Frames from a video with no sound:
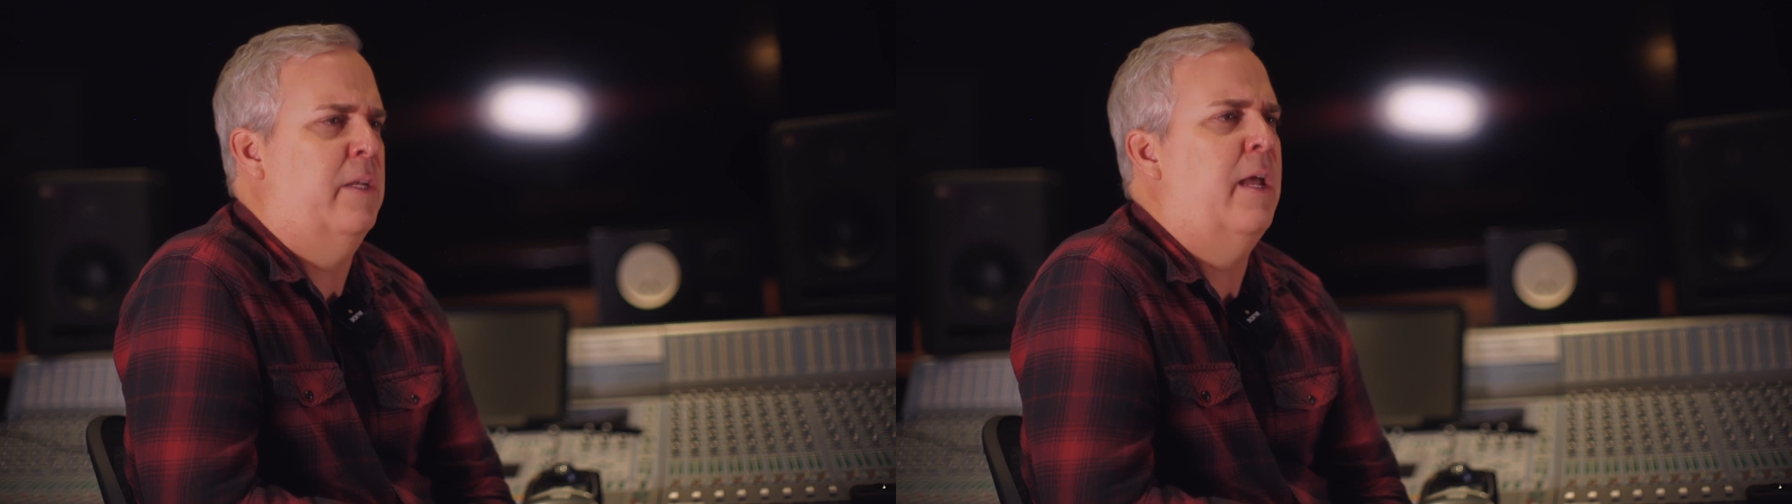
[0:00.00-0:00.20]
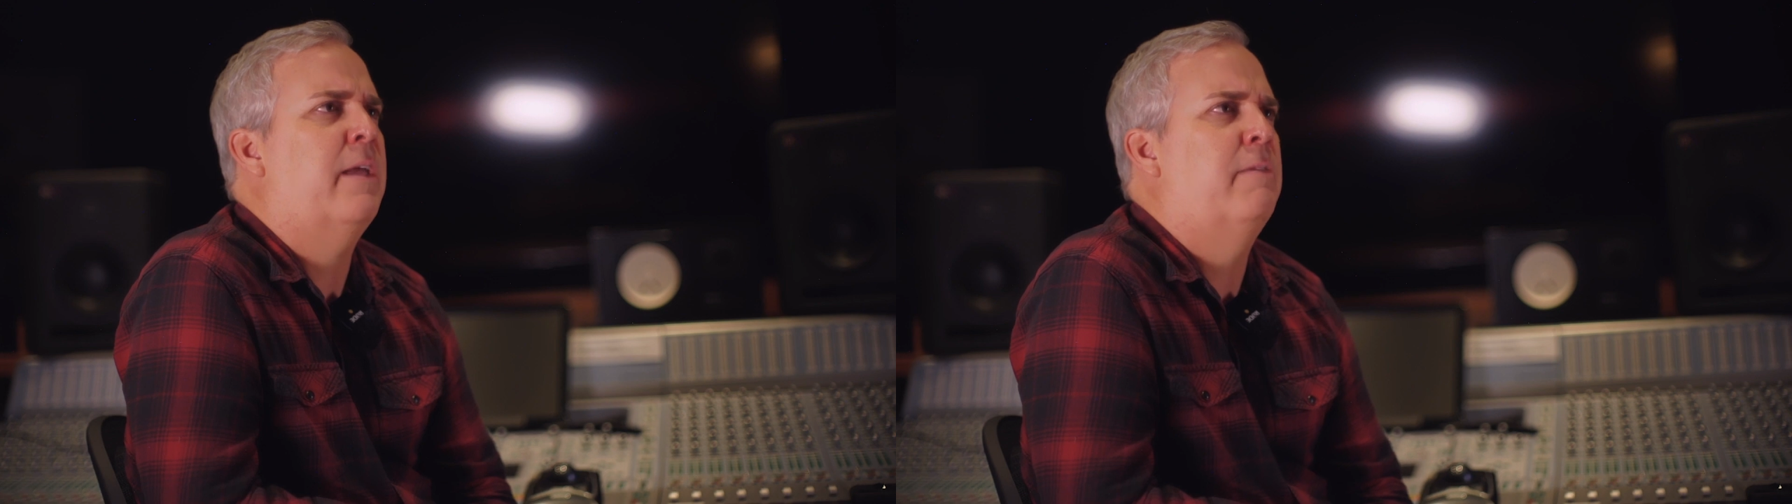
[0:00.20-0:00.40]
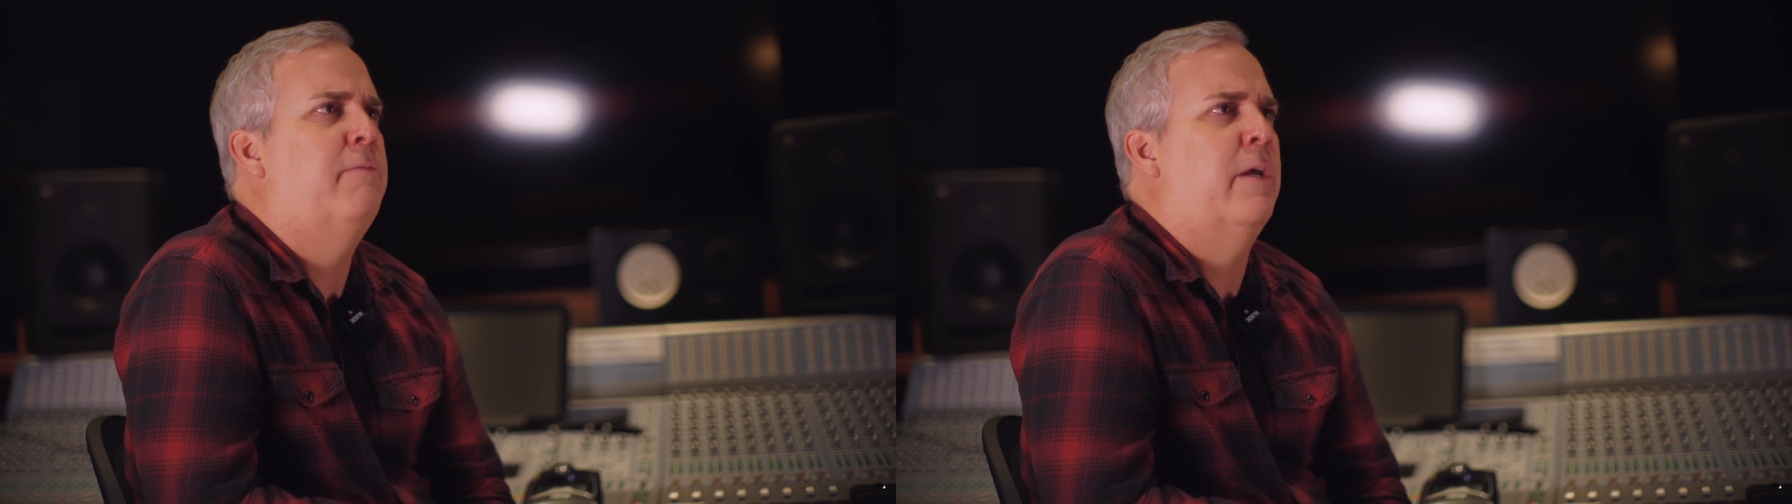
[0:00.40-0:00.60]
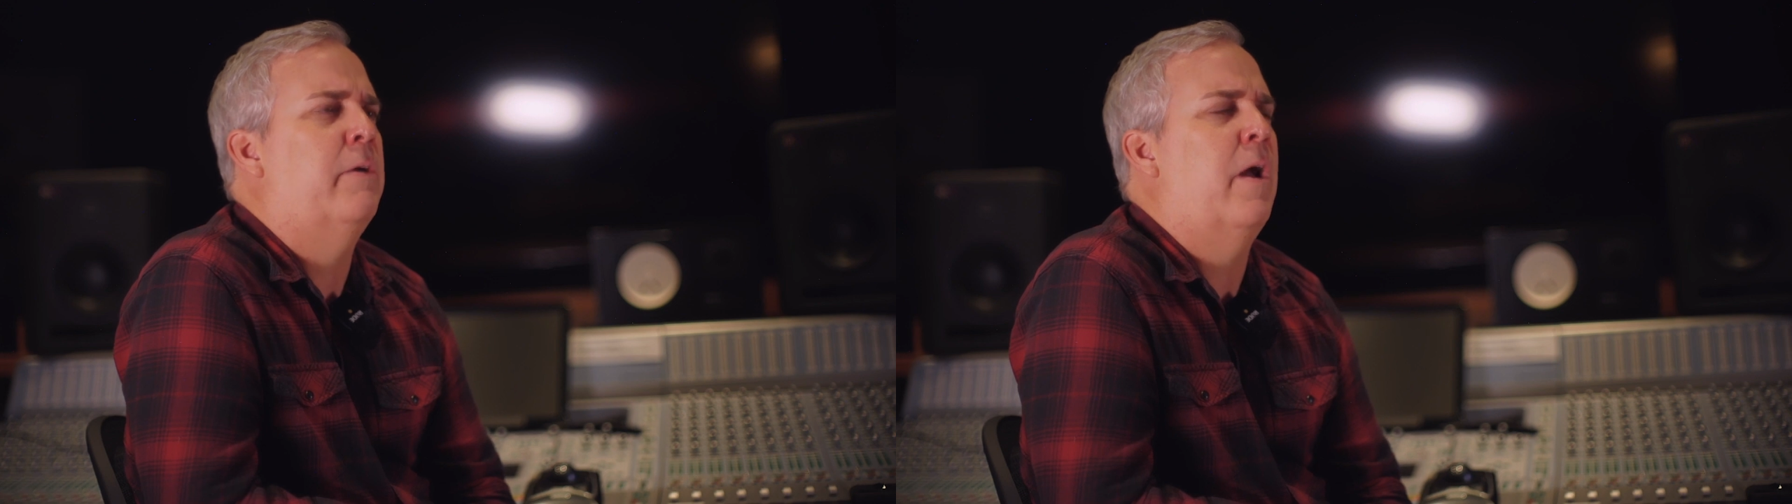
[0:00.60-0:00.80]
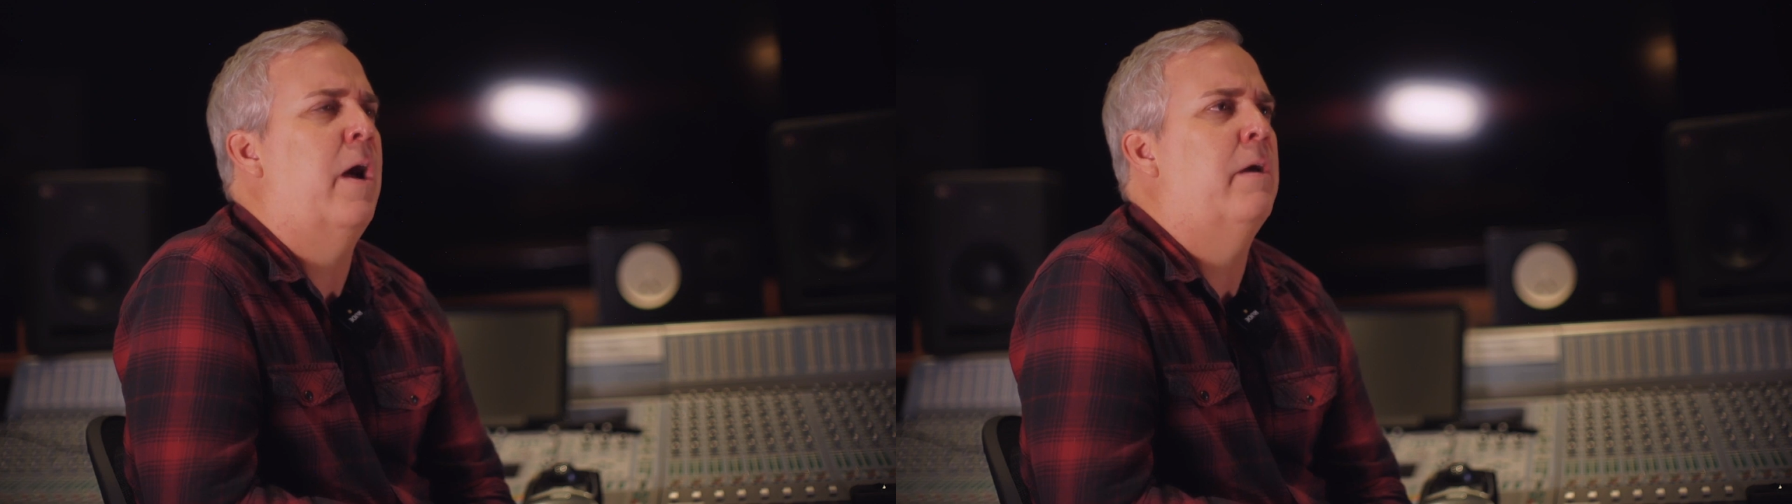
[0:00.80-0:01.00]
and I can
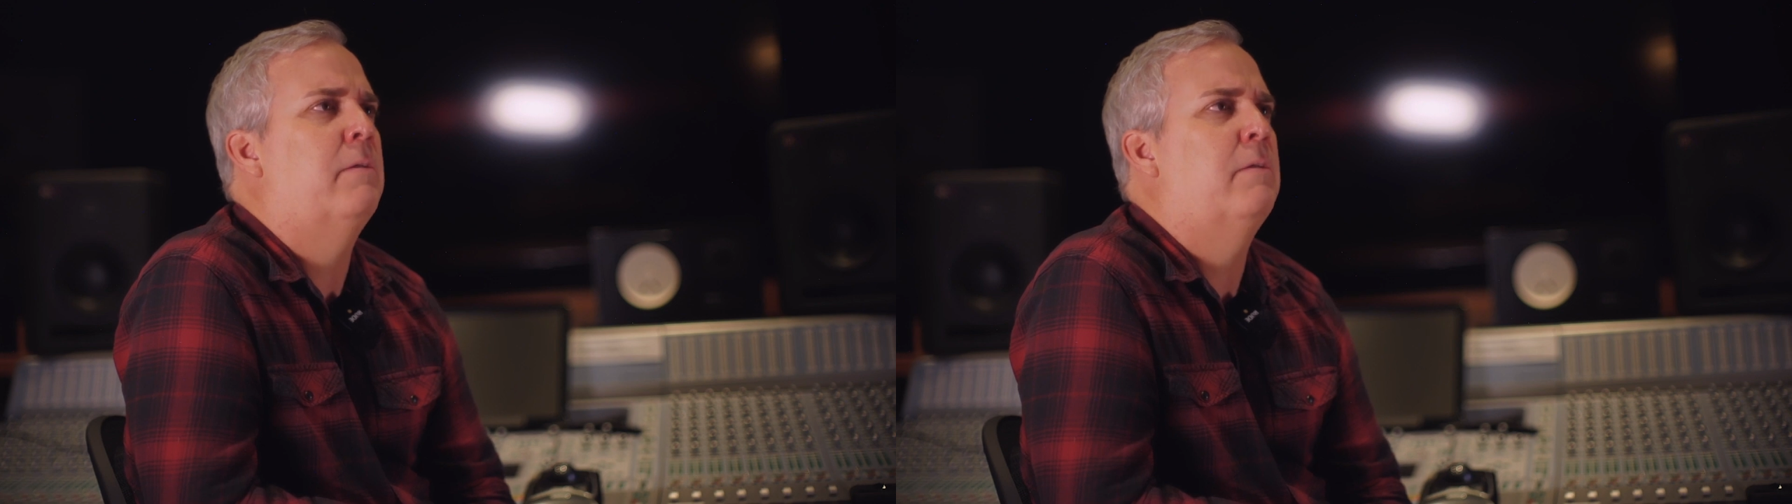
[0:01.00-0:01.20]
figure out.